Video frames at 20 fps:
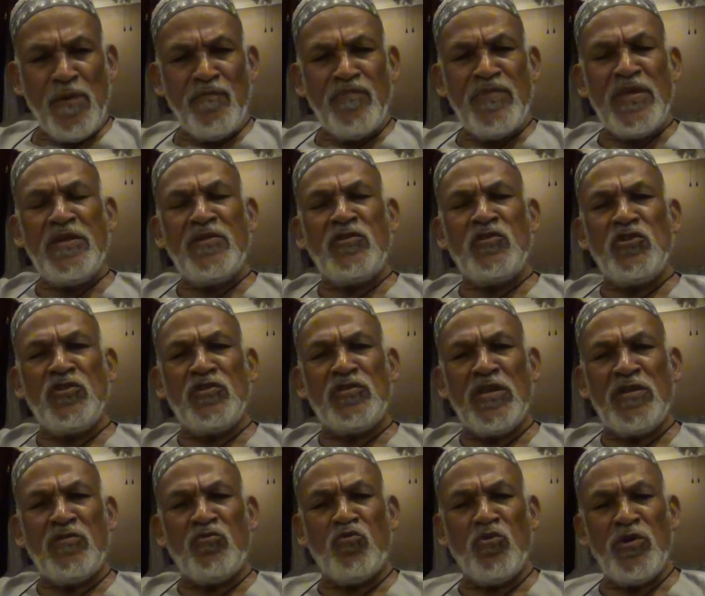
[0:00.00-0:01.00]
Then she
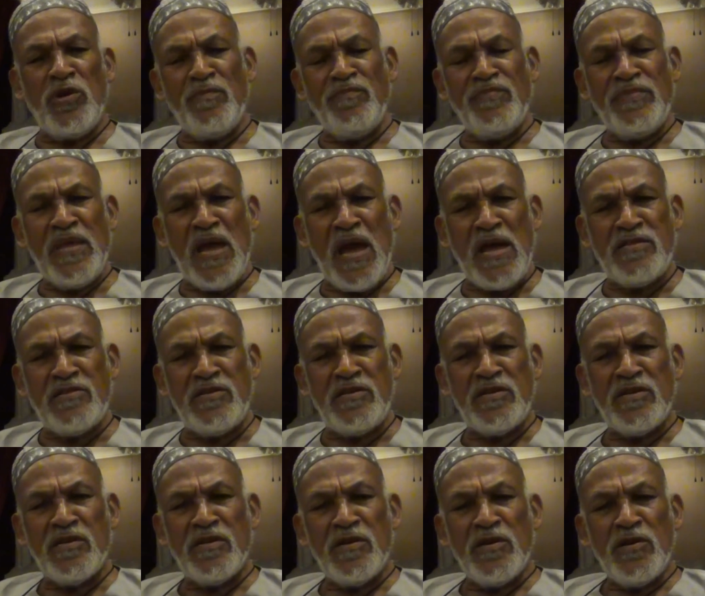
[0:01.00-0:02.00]
said to him, Daddy,
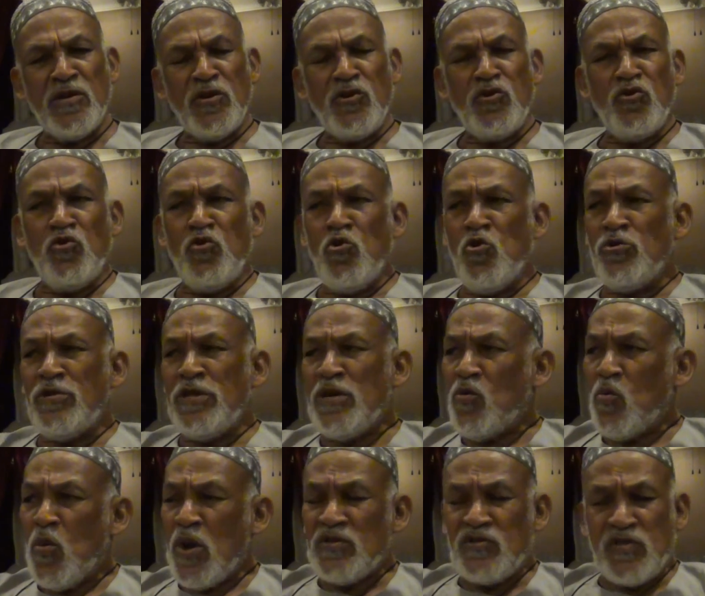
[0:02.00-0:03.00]
you know there
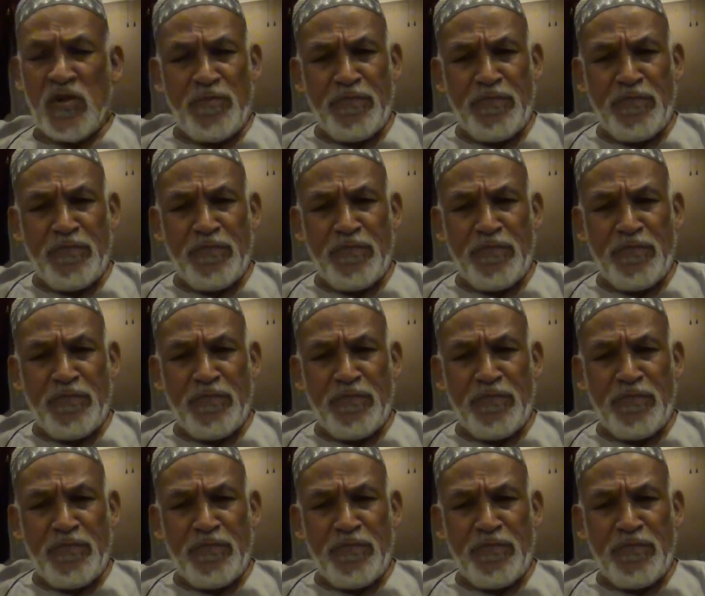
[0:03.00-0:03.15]
was a